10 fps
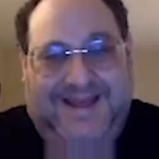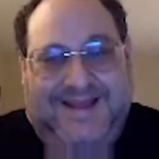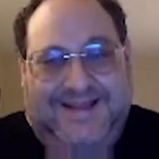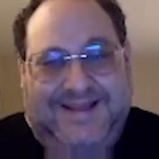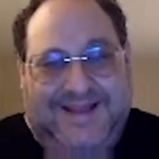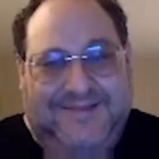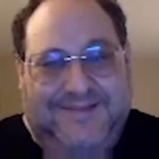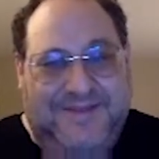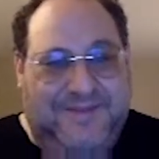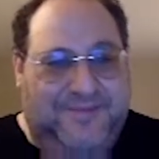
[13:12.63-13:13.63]
That
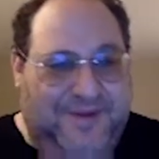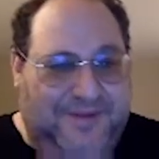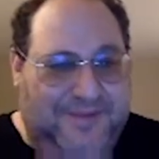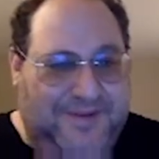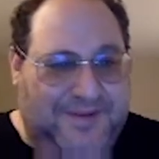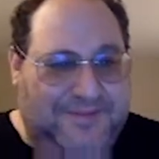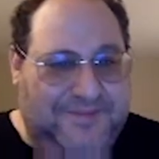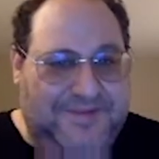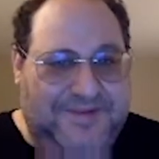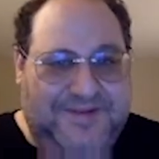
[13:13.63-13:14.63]
was a
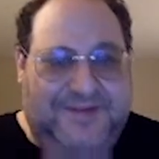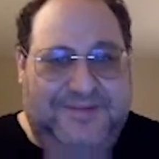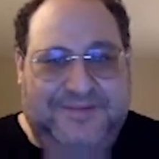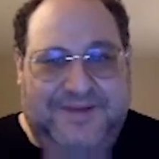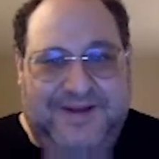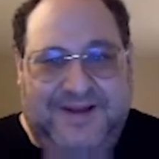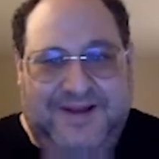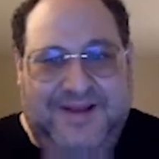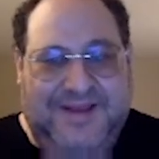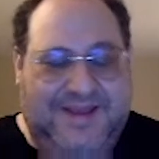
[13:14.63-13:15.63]
problem. So
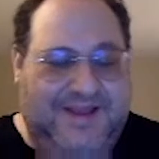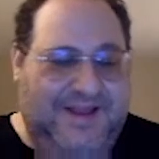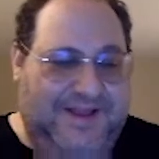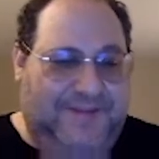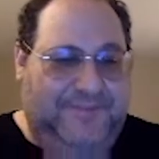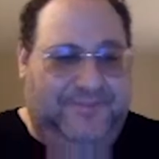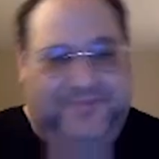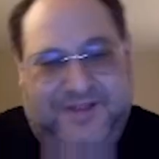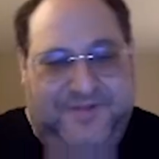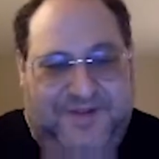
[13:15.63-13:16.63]
let's
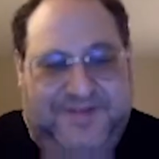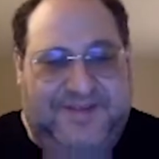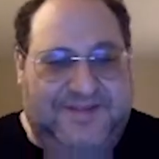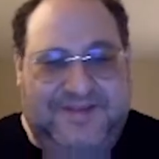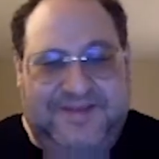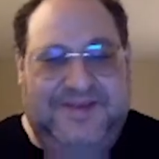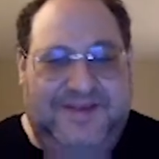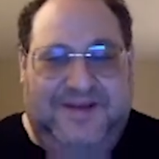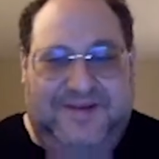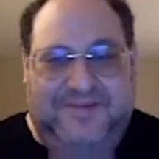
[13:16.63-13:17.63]
fix it
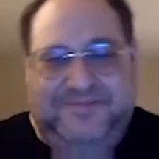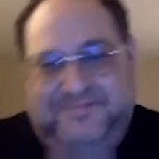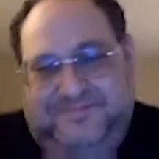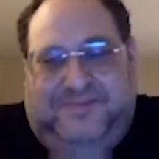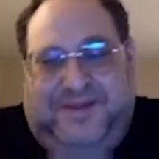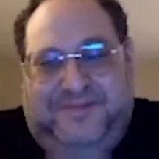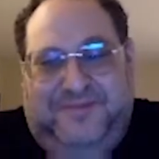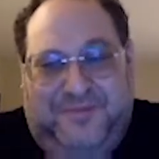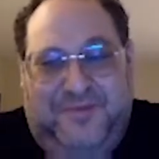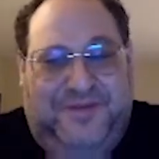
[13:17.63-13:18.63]
by
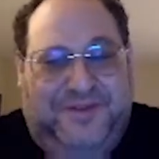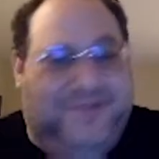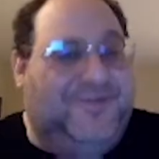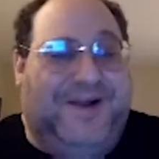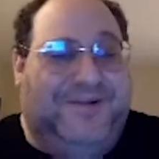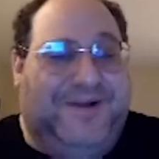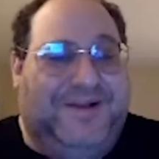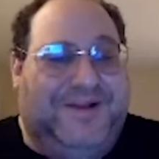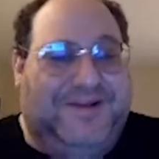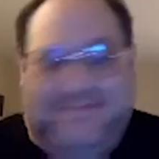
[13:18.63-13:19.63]
removing the file,
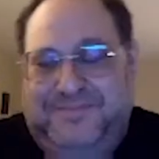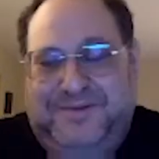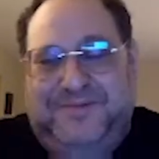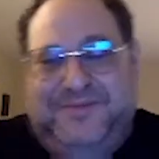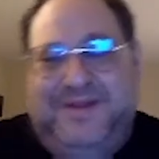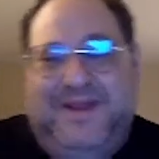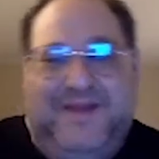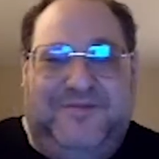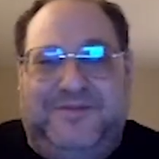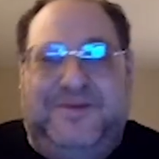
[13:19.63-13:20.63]
right? Like, we don't really
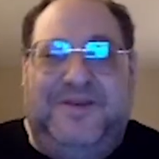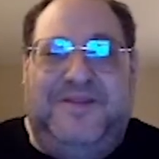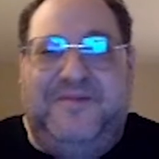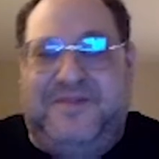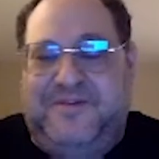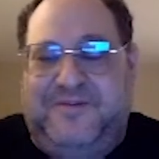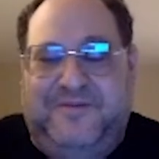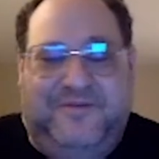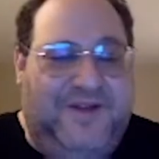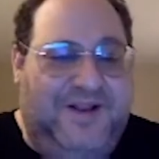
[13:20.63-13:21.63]
have to do anything with the
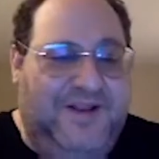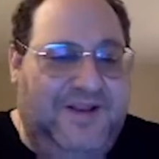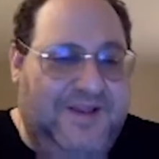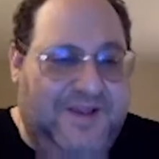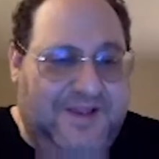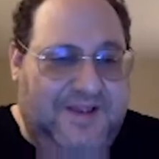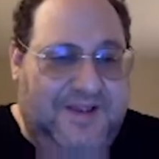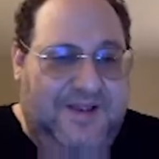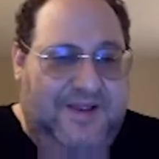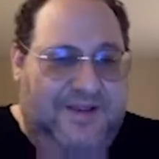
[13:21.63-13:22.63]
core file.
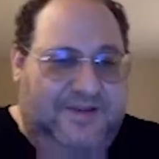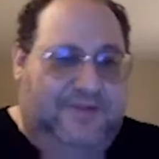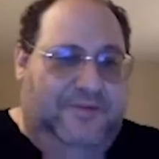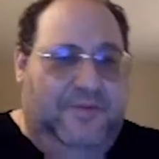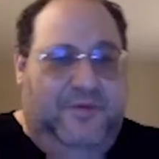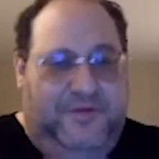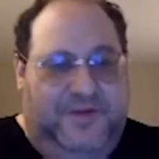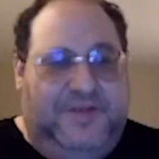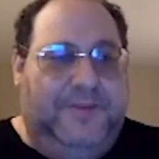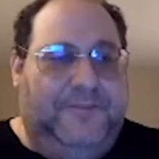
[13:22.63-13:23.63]
So we move
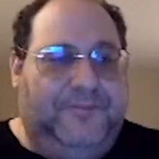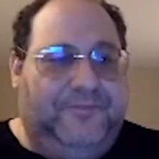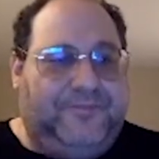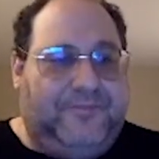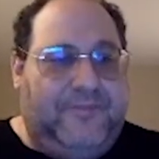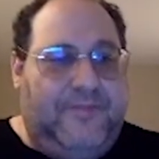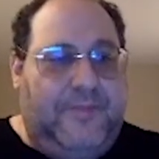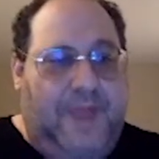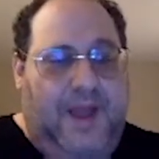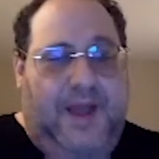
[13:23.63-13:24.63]
it.
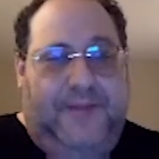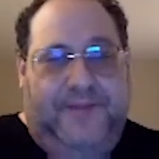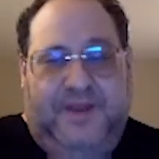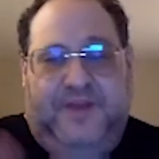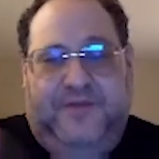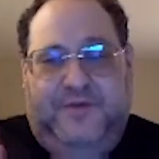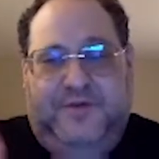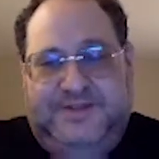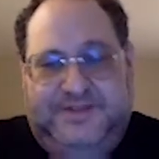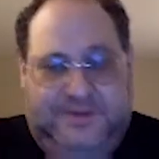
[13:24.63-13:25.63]
And then, of
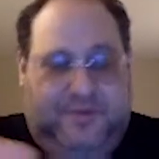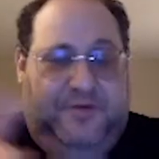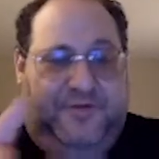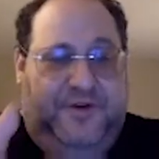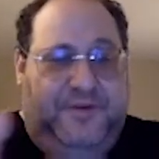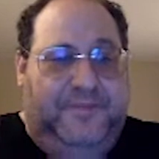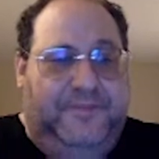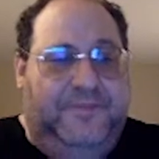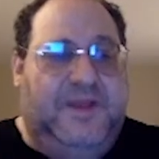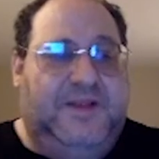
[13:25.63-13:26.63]
course,
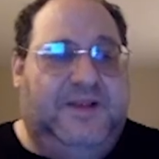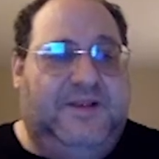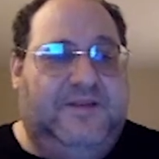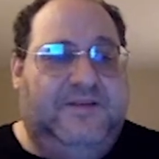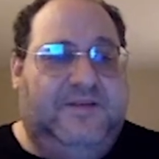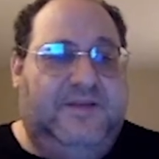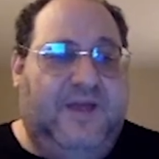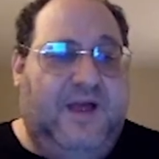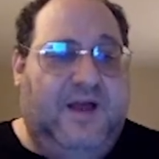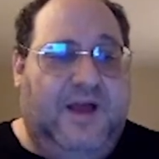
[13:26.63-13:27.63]
confirm that it is
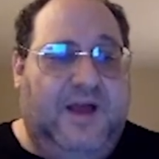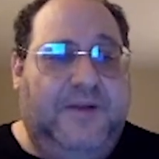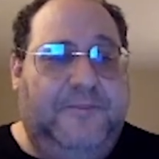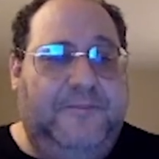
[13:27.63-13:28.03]
gone.